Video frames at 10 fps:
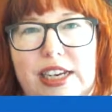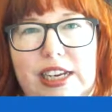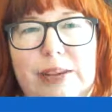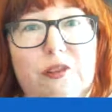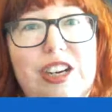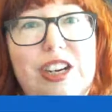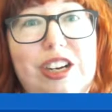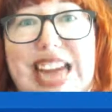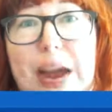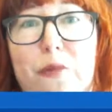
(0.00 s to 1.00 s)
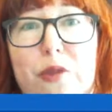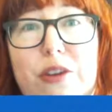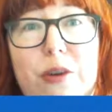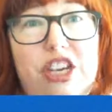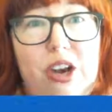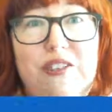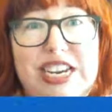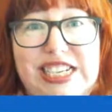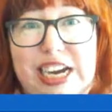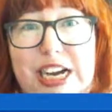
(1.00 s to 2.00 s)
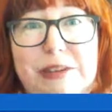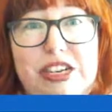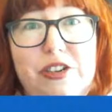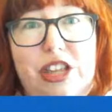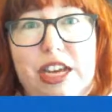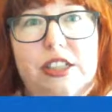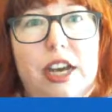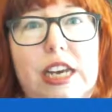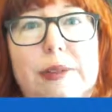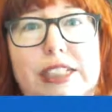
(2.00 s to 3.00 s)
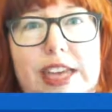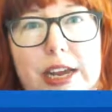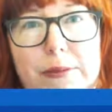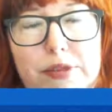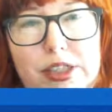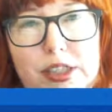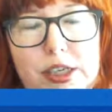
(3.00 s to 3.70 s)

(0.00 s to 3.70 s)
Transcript: except for exam week when you don't have any time to do things. Goddamn exams.